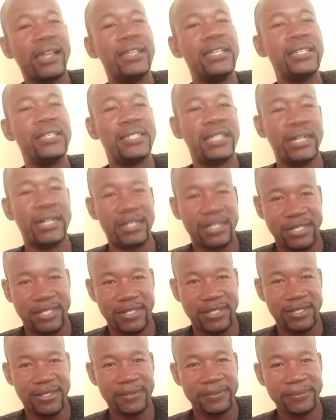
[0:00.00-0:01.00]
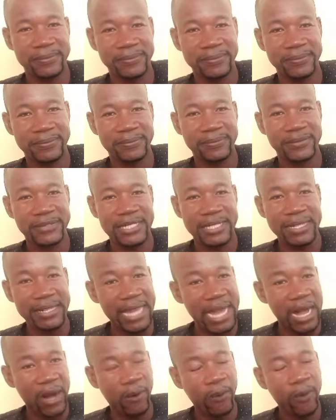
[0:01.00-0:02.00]
lizards.
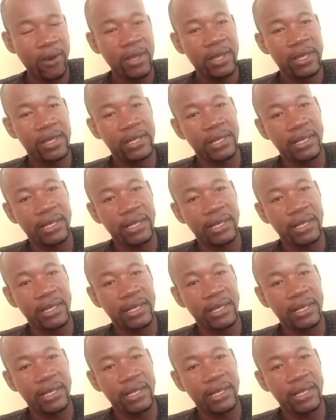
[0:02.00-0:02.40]
Now,